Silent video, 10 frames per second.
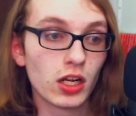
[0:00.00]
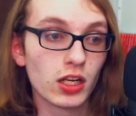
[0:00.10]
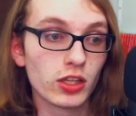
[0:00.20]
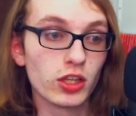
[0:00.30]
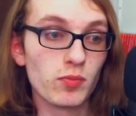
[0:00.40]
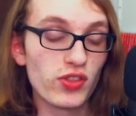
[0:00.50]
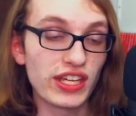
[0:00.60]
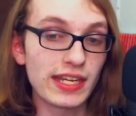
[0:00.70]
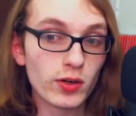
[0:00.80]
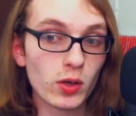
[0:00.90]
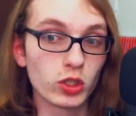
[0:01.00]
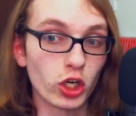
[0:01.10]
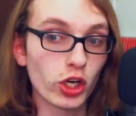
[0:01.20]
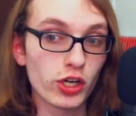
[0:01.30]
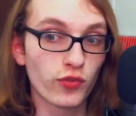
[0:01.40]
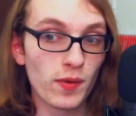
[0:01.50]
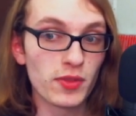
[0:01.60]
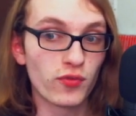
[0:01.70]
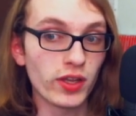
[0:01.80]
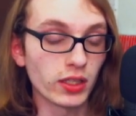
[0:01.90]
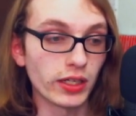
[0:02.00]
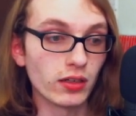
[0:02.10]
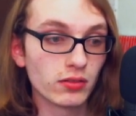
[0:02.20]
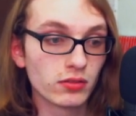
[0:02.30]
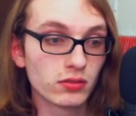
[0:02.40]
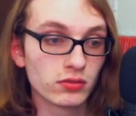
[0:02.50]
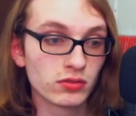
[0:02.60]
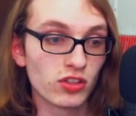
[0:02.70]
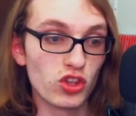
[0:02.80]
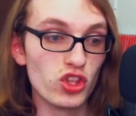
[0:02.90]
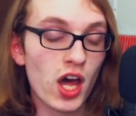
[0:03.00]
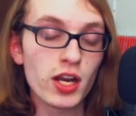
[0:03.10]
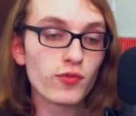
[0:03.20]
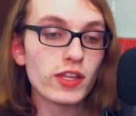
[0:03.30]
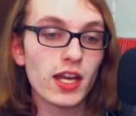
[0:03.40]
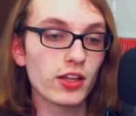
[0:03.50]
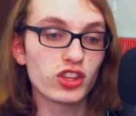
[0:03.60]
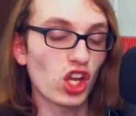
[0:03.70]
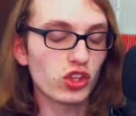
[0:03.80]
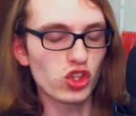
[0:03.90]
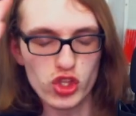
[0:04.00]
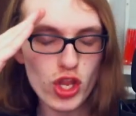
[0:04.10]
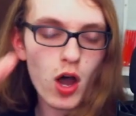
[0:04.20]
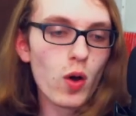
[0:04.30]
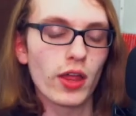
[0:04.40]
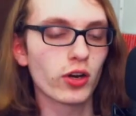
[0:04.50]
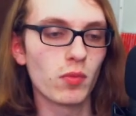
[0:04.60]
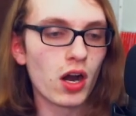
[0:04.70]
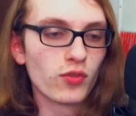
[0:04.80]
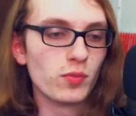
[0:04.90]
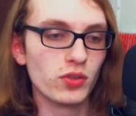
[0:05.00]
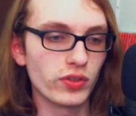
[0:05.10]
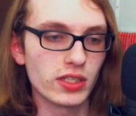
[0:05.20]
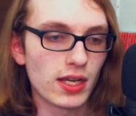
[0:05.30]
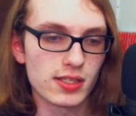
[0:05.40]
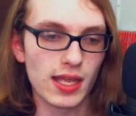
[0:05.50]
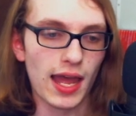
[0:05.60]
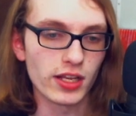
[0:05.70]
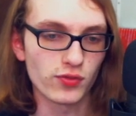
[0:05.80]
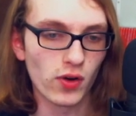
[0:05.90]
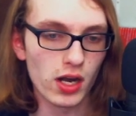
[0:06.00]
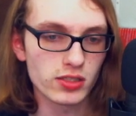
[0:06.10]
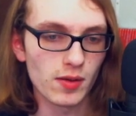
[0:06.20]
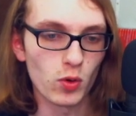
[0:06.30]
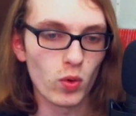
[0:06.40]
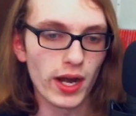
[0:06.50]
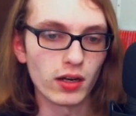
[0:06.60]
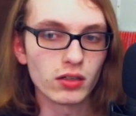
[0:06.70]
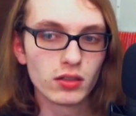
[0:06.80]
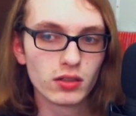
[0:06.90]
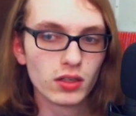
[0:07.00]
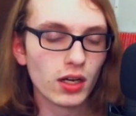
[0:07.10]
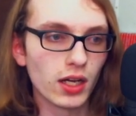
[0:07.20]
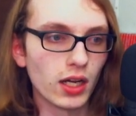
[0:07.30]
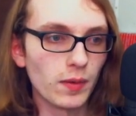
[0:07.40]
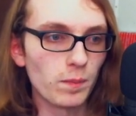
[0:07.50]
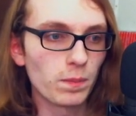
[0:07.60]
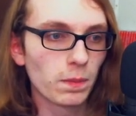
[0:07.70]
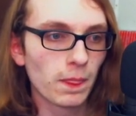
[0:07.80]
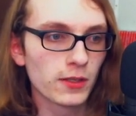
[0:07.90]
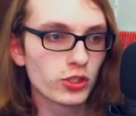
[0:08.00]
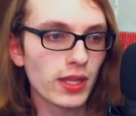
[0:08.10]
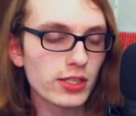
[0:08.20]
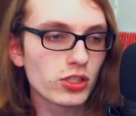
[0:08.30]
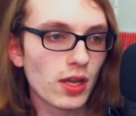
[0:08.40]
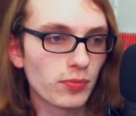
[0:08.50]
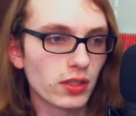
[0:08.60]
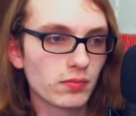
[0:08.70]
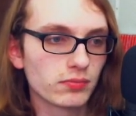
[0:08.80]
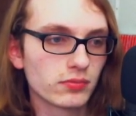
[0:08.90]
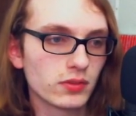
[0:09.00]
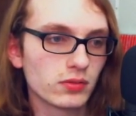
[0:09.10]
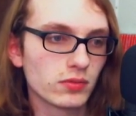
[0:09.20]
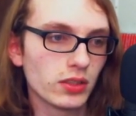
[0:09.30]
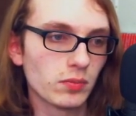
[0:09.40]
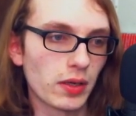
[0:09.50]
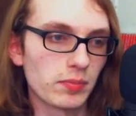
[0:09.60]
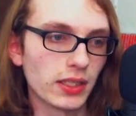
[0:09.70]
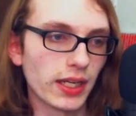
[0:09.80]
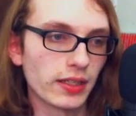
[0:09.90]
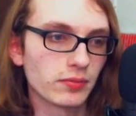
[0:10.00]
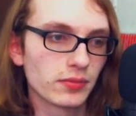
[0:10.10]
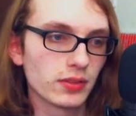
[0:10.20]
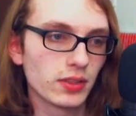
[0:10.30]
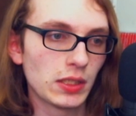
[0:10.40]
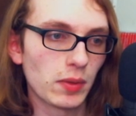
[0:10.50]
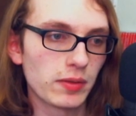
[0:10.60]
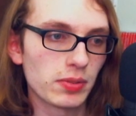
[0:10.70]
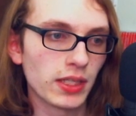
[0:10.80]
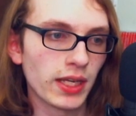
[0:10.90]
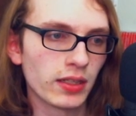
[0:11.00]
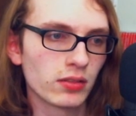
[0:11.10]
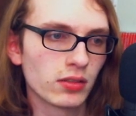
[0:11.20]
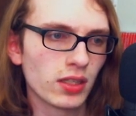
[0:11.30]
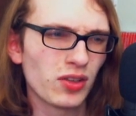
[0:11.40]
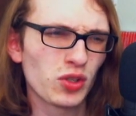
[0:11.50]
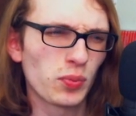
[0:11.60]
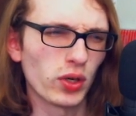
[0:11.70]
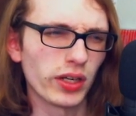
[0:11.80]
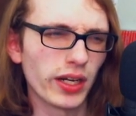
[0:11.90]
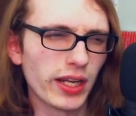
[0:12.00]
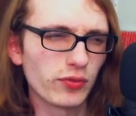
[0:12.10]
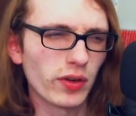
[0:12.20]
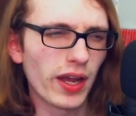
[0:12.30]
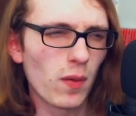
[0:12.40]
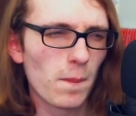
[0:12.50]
The hero learned from the villain. No other Marvel movie does that, as far as I'm aware. So that's something. It might be A. It might be A. I'm gonna put it in A for now.